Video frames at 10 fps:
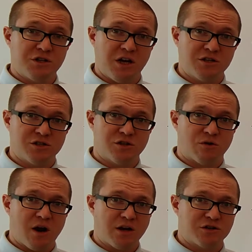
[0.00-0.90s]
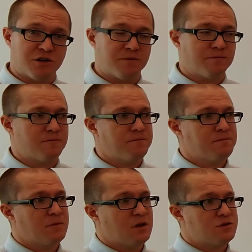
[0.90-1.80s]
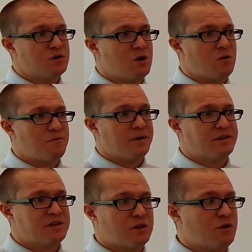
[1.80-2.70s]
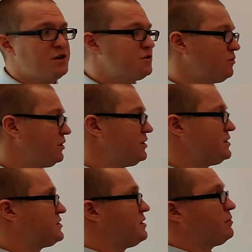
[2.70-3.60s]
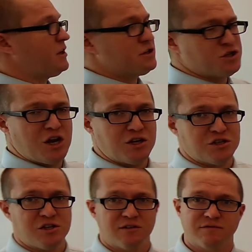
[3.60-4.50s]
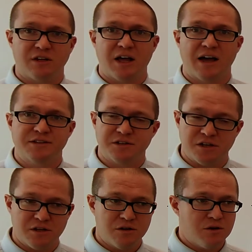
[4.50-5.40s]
changes direction. So acceleration really is simply a changing velocity